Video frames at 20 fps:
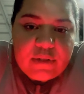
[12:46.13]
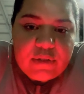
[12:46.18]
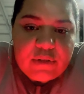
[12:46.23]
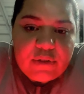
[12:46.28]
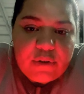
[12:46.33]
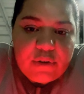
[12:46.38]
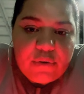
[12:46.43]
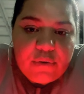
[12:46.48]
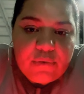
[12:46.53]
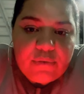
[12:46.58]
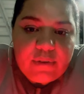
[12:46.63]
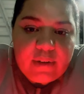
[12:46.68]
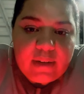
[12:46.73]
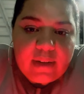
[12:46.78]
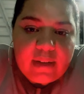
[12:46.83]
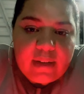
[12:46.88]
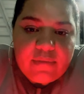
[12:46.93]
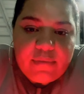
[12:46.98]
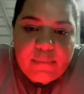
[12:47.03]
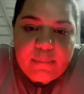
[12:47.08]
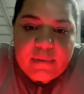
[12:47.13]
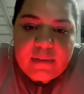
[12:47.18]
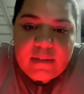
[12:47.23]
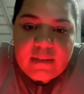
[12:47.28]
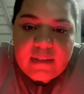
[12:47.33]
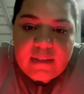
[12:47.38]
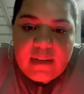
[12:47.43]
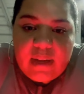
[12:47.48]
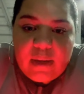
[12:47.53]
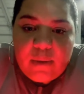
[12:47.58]
start over again
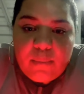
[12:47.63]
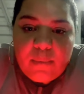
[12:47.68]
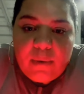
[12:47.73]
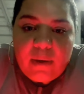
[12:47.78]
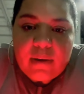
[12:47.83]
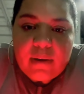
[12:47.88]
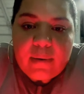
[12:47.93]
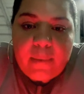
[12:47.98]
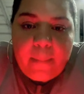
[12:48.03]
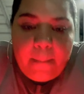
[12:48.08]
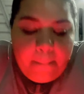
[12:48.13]
to day one?